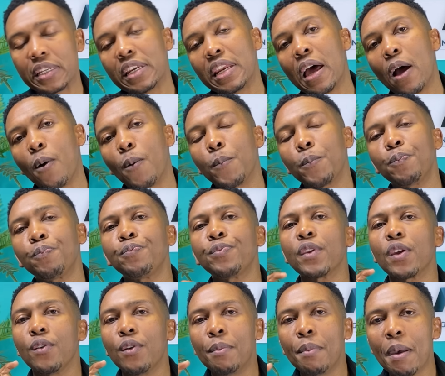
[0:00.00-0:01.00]
now
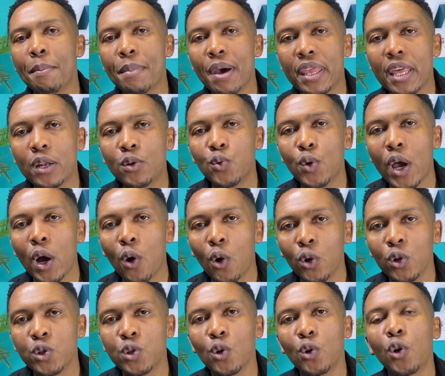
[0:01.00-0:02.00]
remember that we are
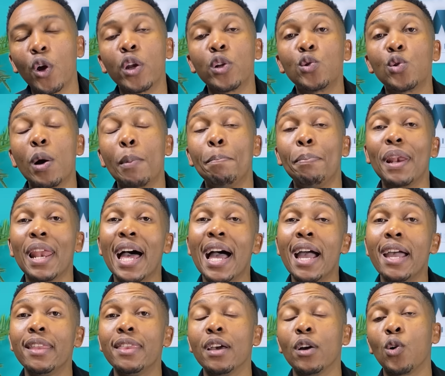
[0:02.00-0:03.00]
also going to
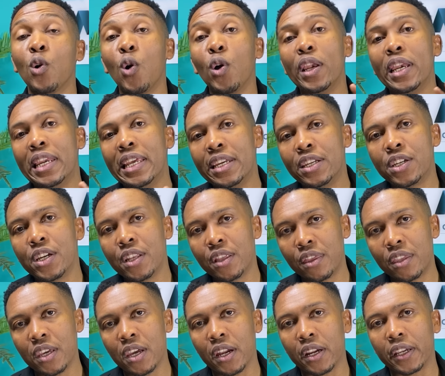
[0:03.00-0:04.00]
apply the collision
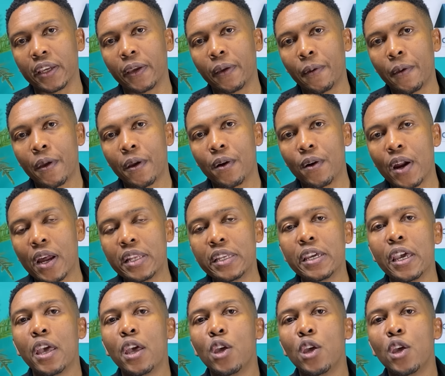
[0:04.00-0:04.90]
theory, right?